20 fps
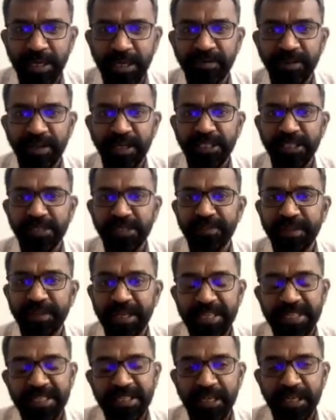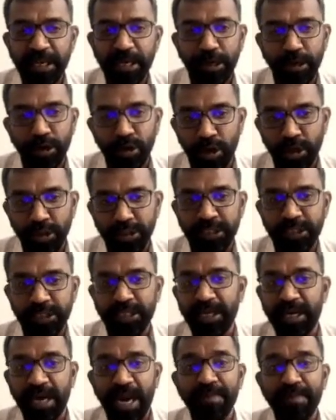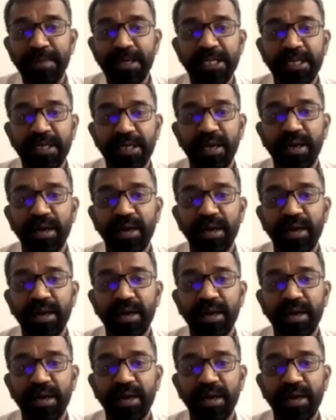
Affairs recently launched the Climate